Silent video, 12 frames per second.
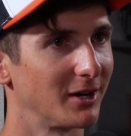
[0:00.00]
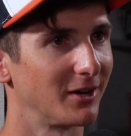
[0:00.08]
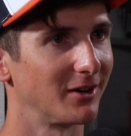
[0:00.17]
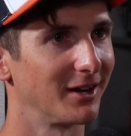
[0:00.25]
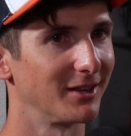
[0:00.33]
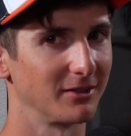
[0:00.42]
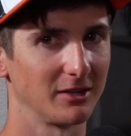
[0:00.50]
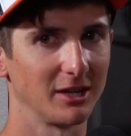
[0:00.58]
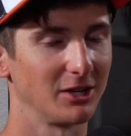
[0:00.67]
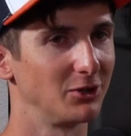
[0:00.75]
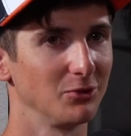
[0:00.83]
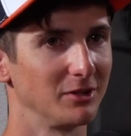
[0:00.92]
there, and
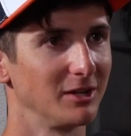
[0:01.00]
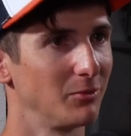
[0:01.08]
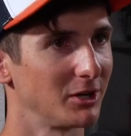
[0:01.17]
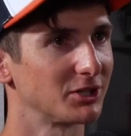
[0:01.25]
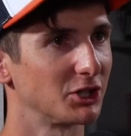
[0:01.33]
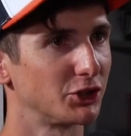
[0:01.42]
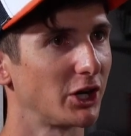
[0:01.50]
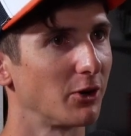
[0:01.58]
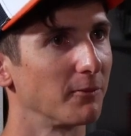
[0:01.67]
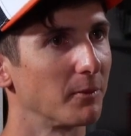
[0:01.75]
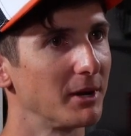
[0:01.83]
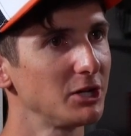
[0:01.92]
dude, he wants to
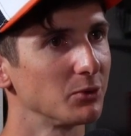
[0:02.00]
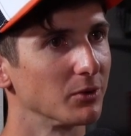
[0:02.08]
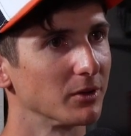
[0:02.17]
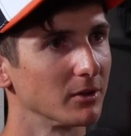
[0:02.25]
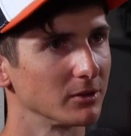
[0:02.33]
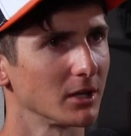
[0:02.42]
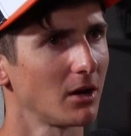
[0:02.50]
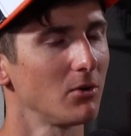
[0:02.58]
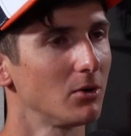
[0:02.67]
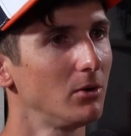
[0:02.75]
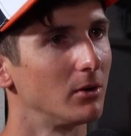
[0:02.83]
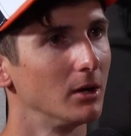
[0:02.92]
share information with you. I was like,
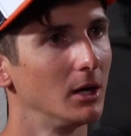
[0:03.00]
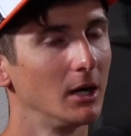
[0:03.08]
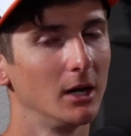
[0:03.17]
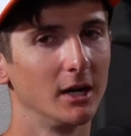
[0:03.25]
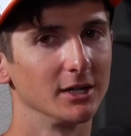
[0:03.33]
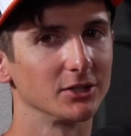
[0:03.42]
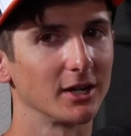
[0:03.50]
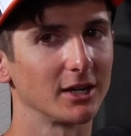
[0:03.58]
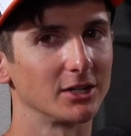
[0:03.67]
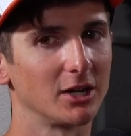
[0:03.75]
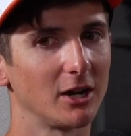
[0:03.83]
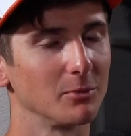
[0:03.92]
oh, cool. And so I
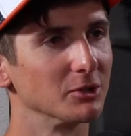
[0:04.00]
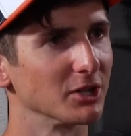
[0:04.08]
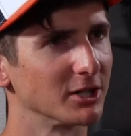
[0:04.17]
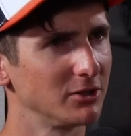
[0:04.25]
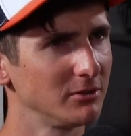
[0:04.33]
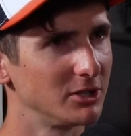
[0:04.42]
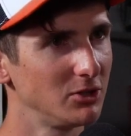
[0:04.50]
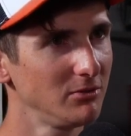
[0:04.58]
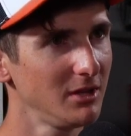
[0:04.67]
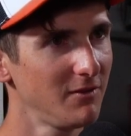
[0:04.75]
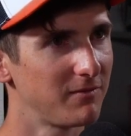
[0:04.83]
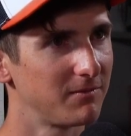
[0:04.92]
got to talk to him. He's like, dude,
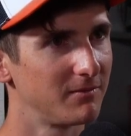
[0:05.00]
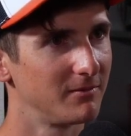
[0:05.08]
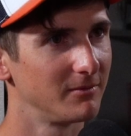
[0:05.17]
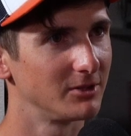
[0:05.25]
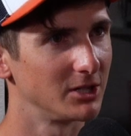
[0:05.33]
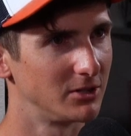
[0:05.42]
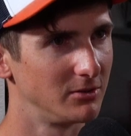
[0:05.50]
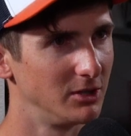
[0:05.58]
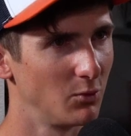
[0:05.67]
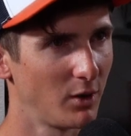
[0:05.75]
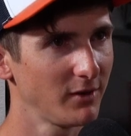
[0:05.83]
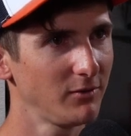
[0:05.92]

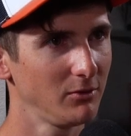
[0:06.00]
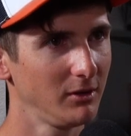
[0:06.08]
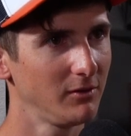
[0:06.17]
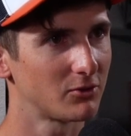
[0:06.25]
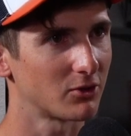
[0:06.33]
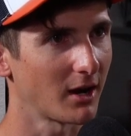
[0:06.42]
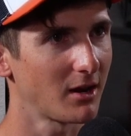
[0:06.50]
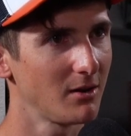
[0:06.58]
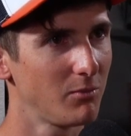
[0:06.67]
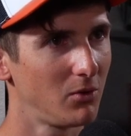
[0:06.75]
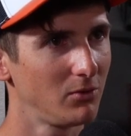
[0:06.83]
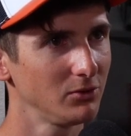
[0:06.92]
did one of you leave
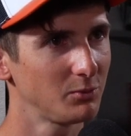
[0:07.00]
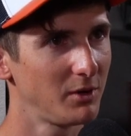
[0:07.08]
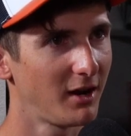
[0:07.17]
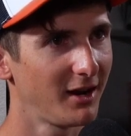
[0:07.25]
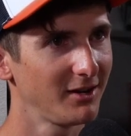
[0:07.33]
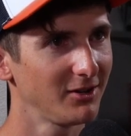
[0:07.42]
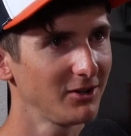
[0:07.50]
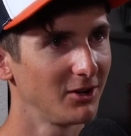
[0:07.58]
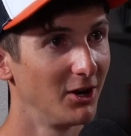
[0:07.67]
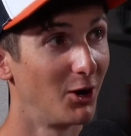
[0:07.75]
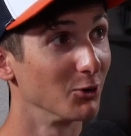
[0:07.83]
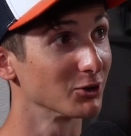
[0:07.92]
trekking poles behind on
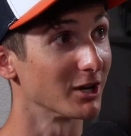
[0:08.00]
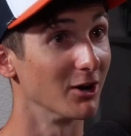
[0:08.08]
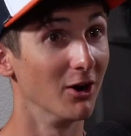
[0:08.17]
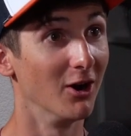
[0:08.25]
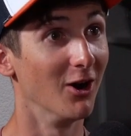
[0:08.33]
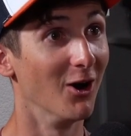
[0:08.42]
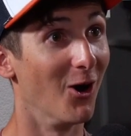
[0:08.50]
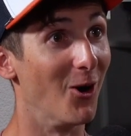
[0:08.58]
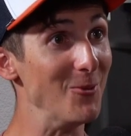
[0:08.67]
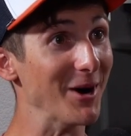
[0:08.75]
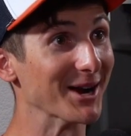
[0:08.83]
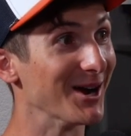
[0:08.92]
it? I was like,
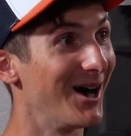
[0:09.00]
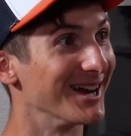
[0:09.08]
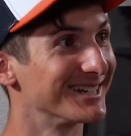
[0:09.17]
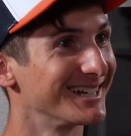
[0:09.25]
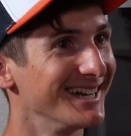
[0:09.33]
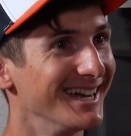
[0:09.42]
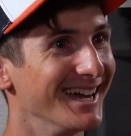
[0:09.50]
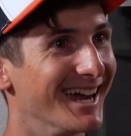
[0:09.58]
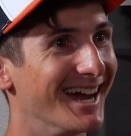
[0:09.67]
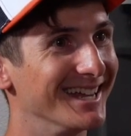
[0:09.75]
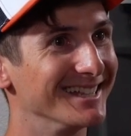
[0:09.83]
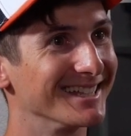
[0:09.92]
oh my gosh.
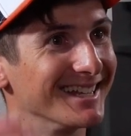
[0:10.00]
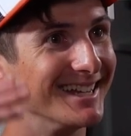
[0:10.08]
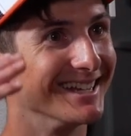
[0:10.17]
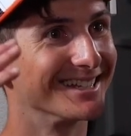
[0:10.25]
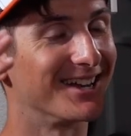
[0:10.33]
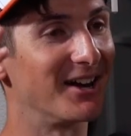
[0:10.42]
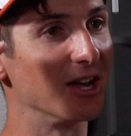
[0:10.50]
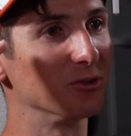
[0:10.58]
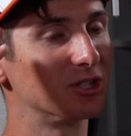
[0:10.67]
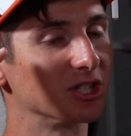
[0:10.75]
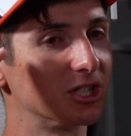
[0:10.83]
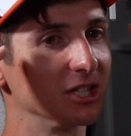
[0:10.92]
And so it
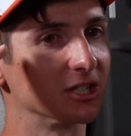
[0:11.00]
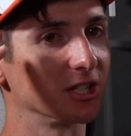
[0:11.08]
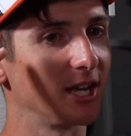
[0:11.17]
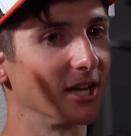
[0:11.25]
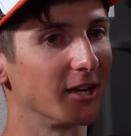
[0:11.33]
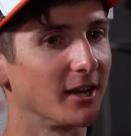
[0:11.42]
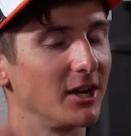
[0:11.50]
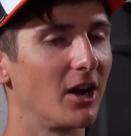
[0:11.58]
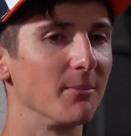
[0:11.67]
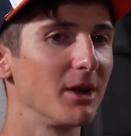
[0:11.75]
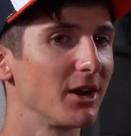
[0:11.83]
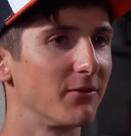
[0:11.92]
was just this
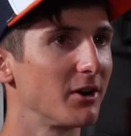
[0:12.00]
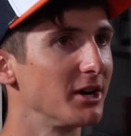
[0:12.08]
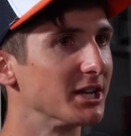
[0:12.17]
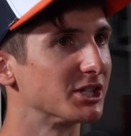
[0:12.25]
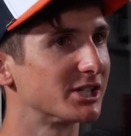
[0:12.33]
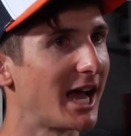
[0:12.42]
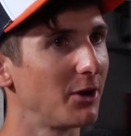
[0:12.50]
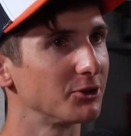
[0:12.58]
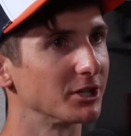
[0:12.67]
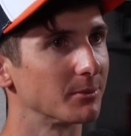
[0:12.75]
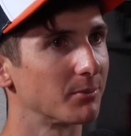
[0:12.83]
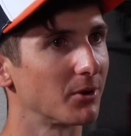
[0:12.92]
I'm not a very
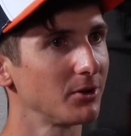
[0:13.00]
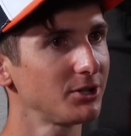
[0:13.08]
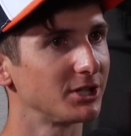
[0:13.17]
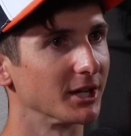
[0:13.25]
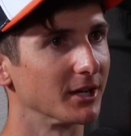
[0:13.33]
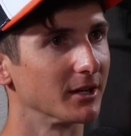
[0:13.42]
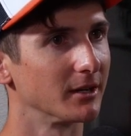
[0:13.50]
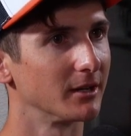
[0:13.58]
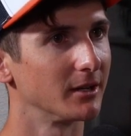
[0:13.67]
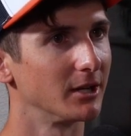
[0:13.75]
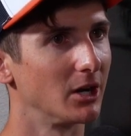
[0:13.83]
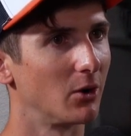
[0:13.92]
nostalgic person,
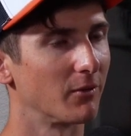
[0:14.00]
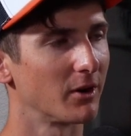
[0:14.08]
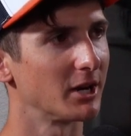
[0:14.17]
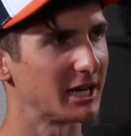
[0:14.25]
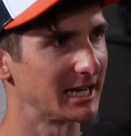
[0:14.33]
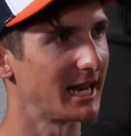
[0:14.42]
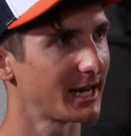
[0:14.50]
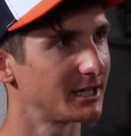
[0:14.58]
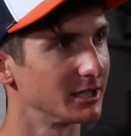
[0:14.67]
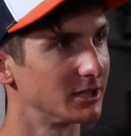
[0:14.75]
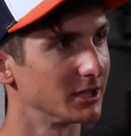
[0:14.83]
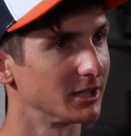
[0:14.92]
very
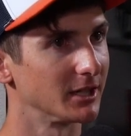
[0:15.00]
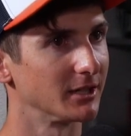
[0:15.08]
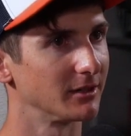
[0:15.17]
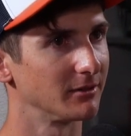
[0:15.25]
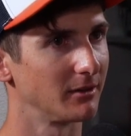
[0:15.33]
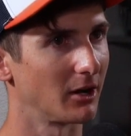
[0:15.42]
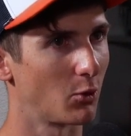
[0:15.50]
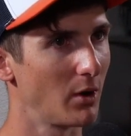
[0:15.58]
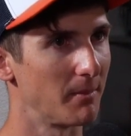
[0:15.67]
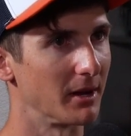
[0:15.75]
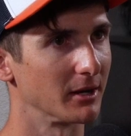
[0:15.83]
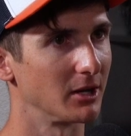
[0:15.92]
connected to
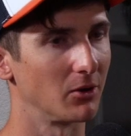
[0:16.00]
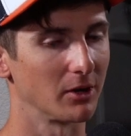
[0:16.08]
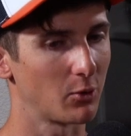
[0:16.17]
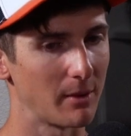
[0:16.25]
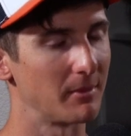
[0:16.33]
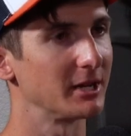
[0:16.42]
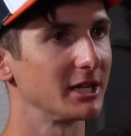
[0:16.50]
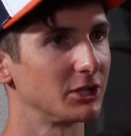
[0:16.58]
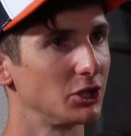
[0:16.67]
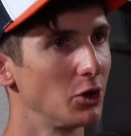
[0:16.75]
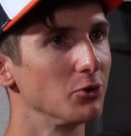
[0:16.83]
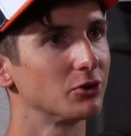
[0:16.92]
equipment. Equipment
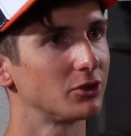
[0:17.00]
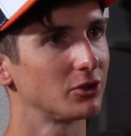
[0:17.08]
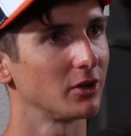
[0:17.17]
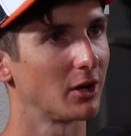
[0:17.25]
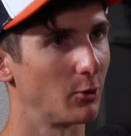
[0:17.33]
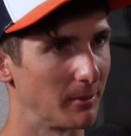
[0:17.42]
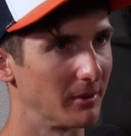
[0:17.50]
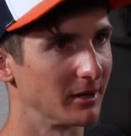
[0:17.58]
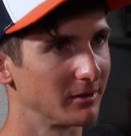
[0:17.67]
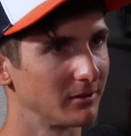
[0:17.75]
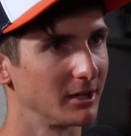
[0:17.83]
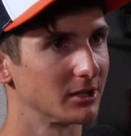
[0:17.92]
gets used,
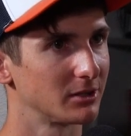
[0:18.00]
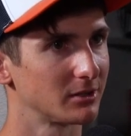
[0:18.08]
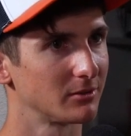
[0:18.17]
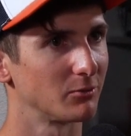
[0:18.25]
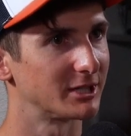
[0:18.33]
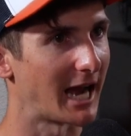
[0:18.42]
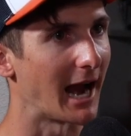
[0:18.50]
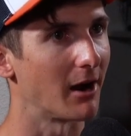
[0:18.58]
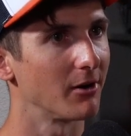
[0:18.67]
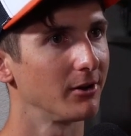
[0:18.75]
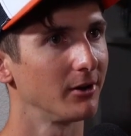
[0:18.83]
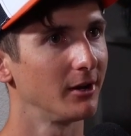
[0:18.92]
equipment gets
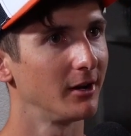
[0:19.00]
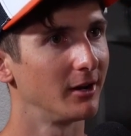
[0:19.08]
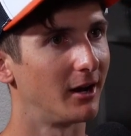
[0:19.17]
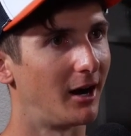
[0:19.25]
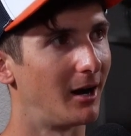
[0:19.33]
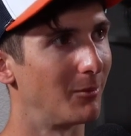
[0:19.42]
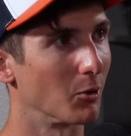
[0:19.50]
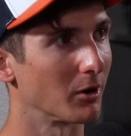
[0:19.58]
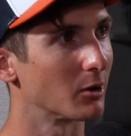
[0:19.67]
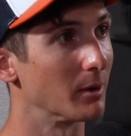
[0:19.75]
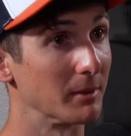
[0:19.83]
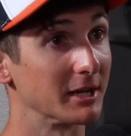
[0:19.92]
retired,
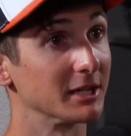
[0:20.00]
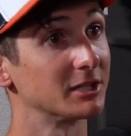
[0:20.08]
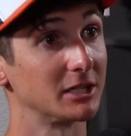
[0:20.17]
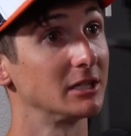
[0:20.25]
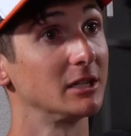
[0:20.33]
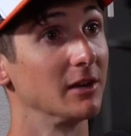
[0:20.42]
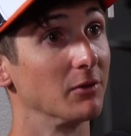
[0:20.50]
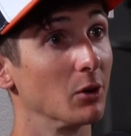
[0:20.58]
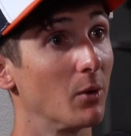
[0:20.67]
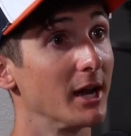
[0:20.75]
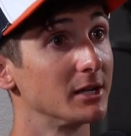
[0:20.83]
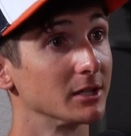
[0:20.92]
or equipment gets
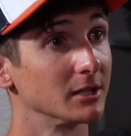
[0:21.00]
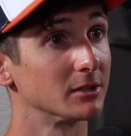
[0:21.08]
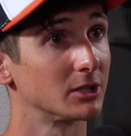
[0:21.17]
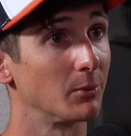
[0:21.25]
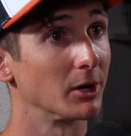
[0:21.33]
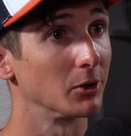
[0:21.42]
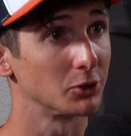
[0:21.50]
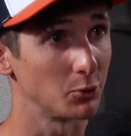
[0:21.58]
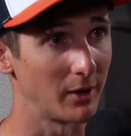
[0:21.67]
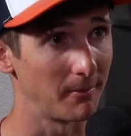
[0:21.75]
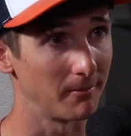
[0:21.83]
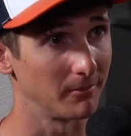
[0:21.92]
given away to someone
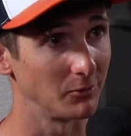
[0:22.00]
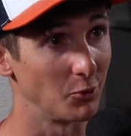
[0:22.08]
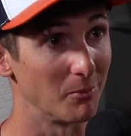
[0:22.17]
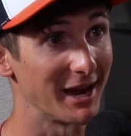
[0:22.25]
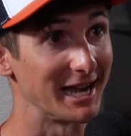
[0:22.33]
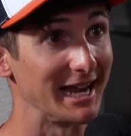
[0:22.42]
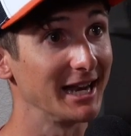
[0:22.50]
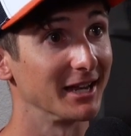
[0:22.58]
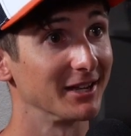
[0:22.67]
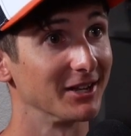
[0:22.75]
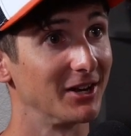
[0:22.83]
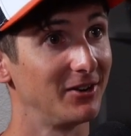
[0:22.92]
else who might need
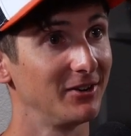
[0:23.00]
it,